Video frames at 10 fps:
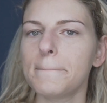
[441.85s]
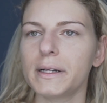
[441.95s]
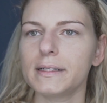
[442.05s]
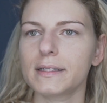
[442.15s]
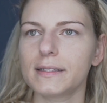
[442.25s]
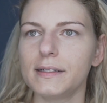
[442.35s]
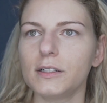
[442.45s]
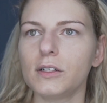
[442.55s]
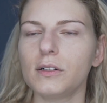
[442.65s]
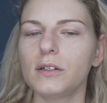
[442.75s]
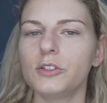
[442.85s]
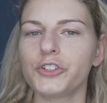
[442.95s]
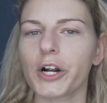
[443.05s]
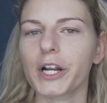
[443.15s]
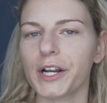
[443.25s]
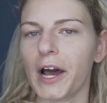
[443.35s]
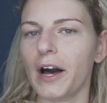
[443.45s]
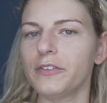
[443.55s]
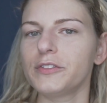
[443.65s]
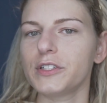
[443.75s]
but it's still dark
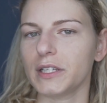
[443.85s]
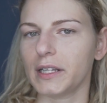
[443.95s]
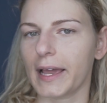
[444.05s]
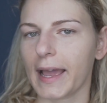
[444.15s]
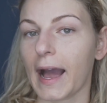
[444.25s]
enough to like